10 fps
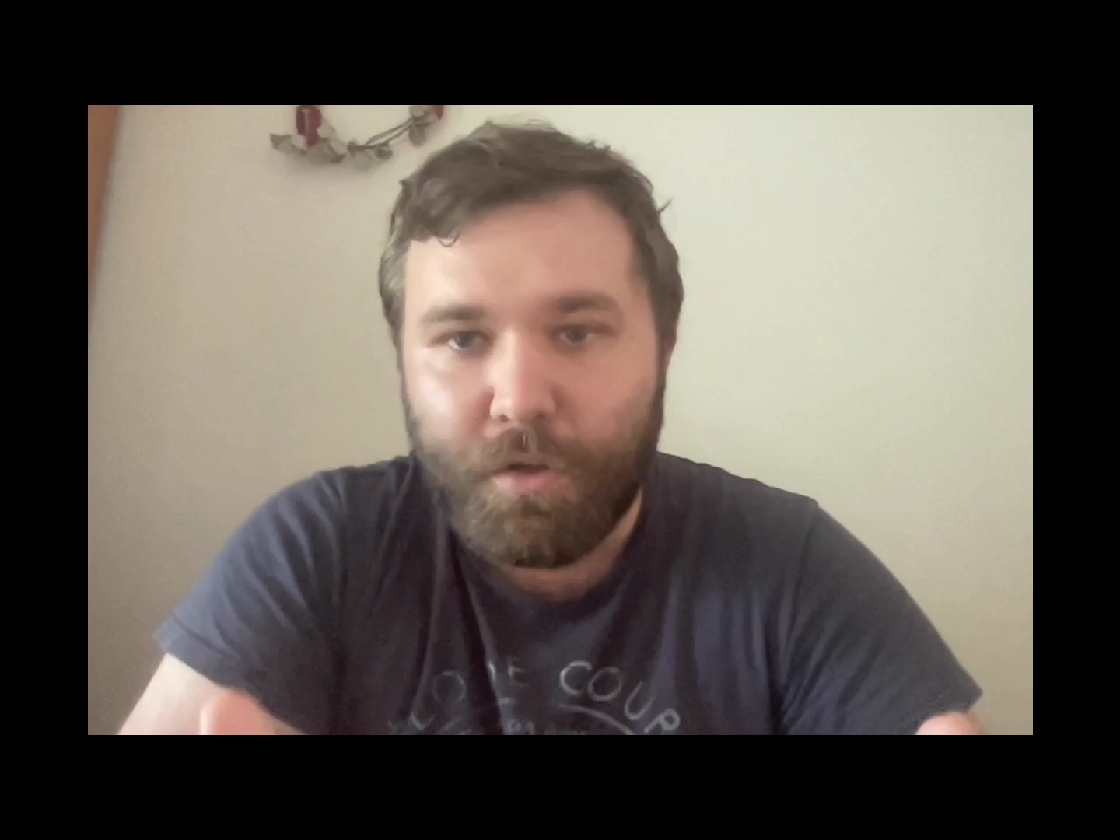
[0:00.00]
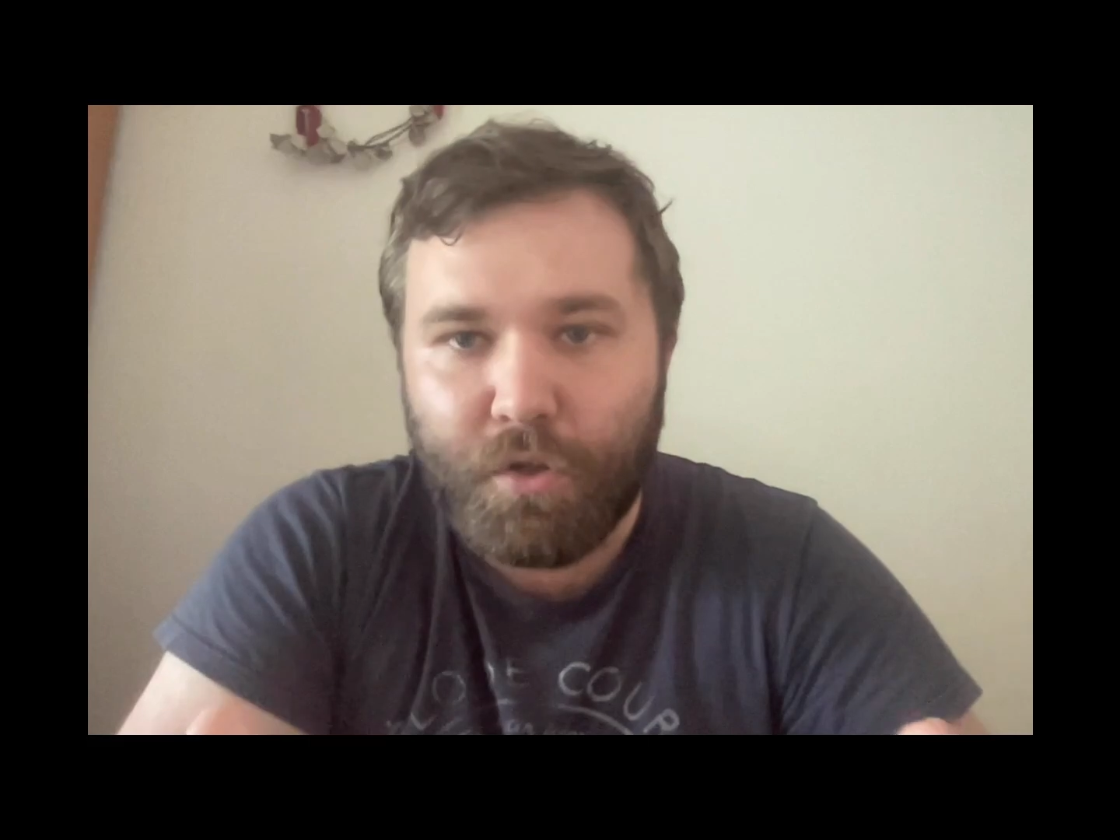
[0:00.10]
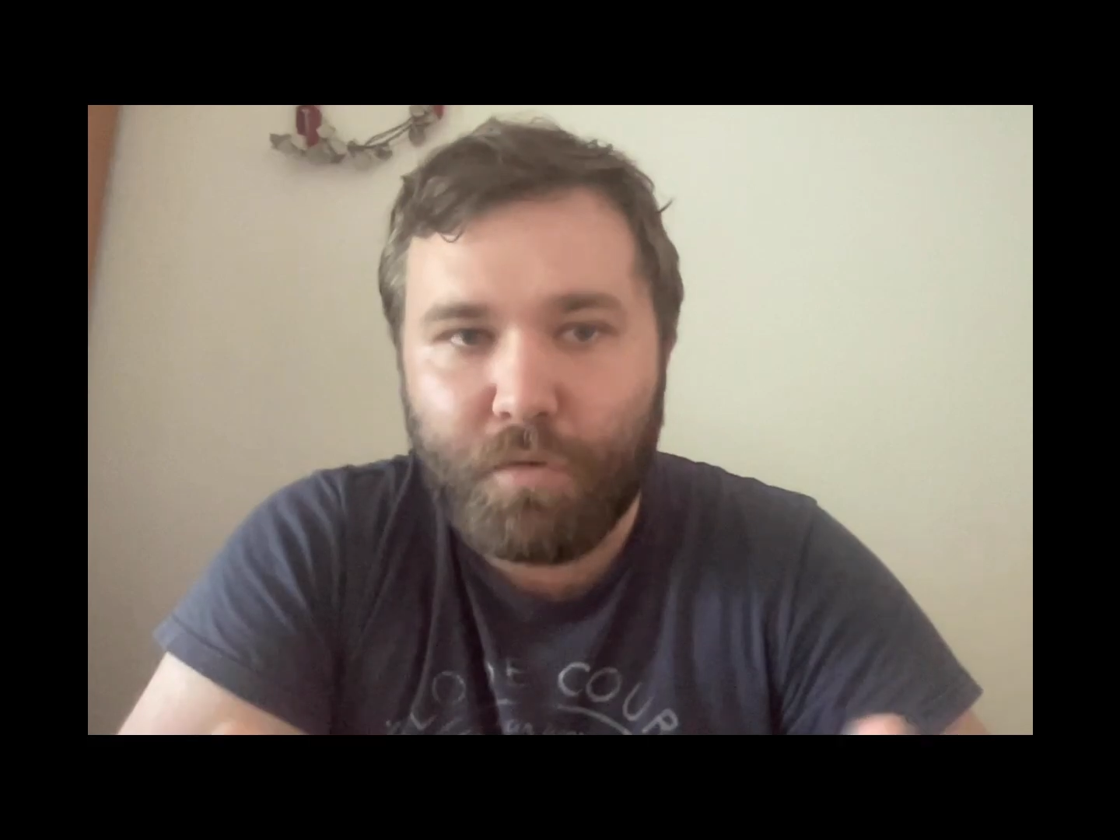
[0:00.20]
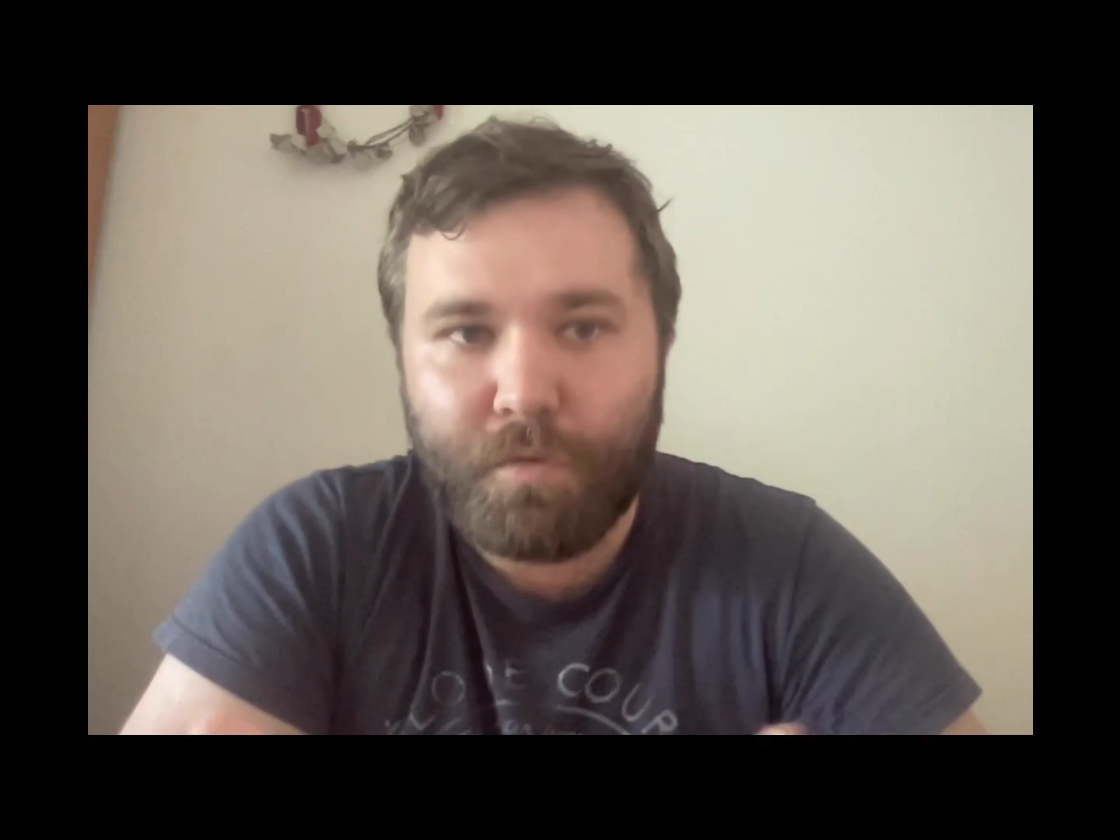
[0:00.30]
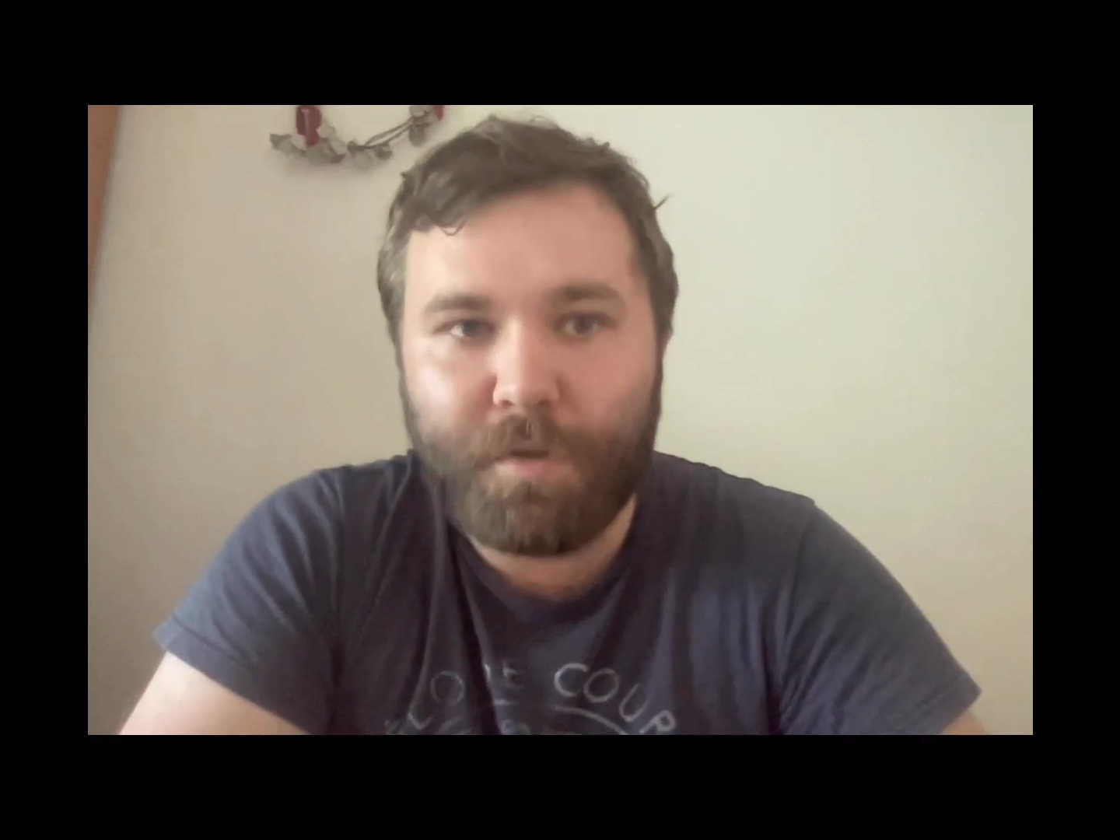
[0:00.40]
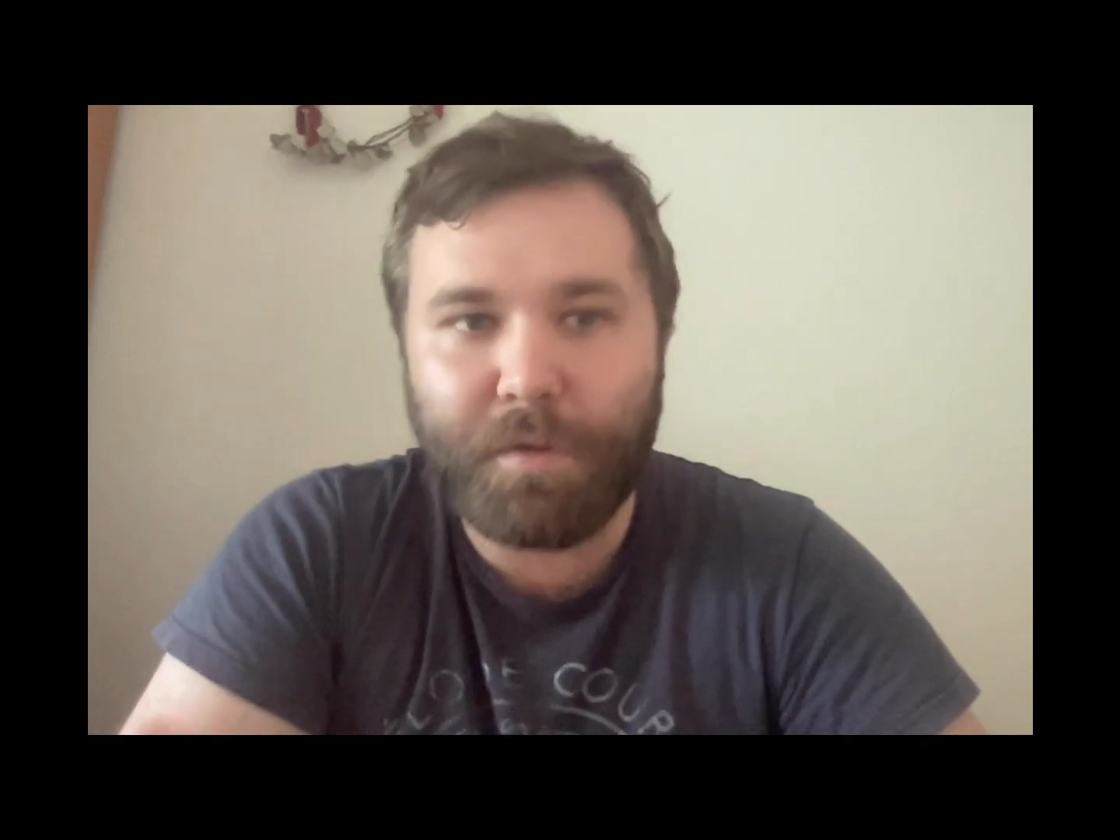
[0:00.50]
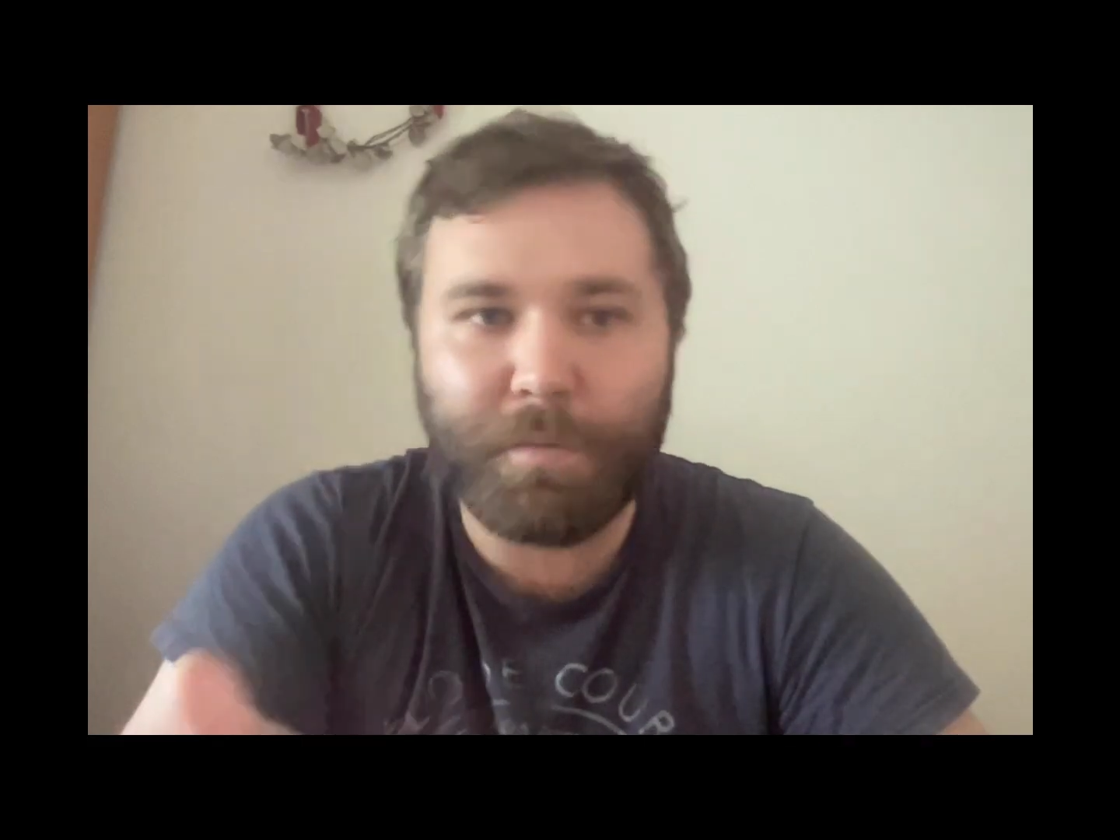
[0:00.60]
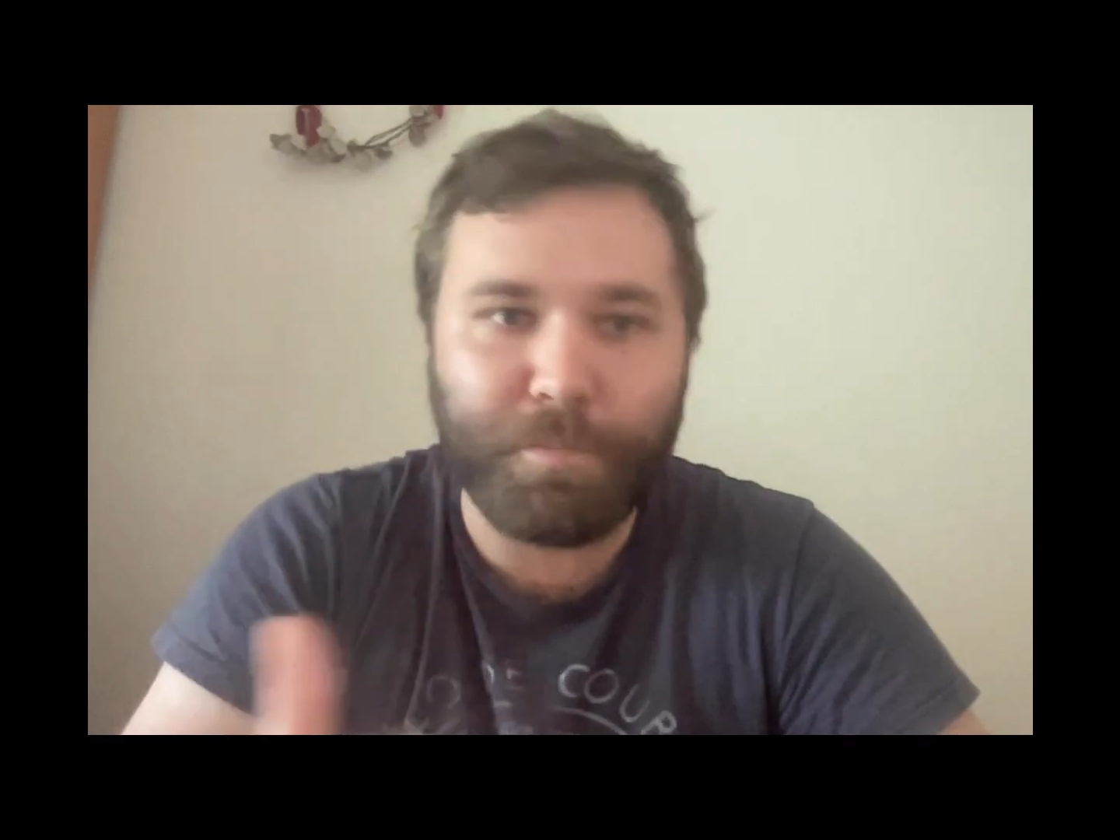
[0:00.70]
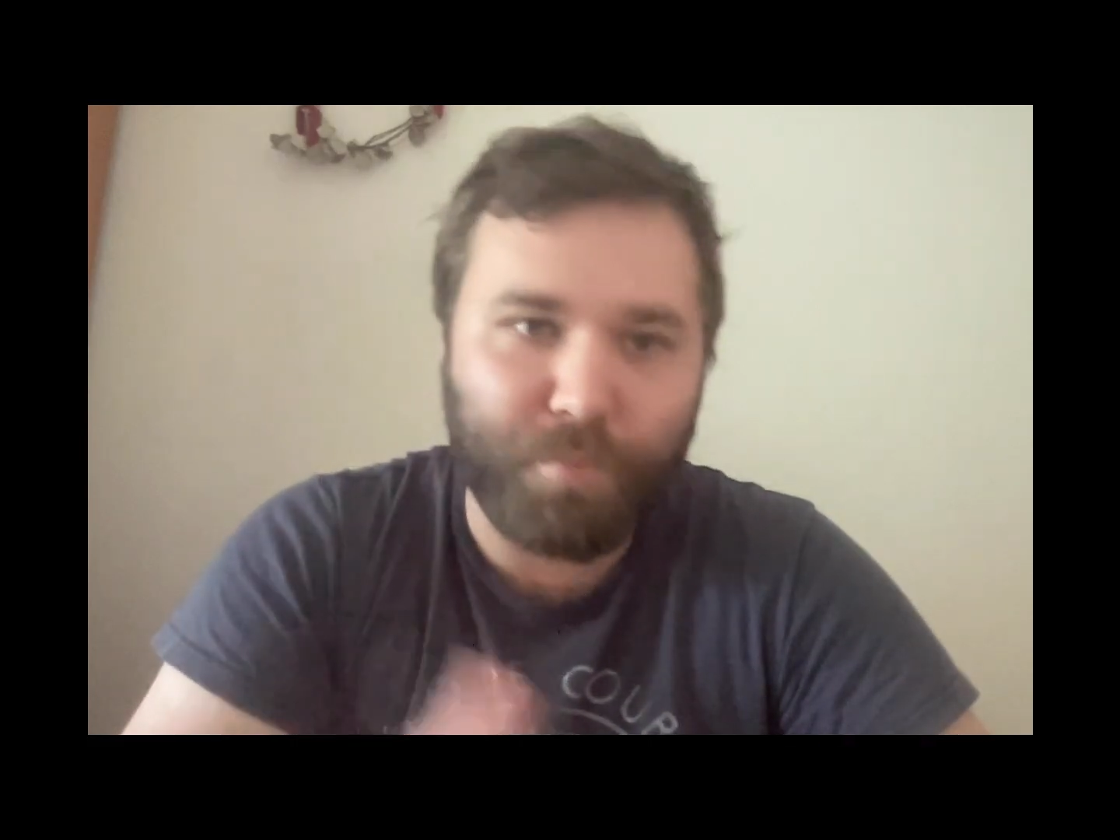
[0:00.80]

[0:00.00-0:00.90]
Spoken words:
due to the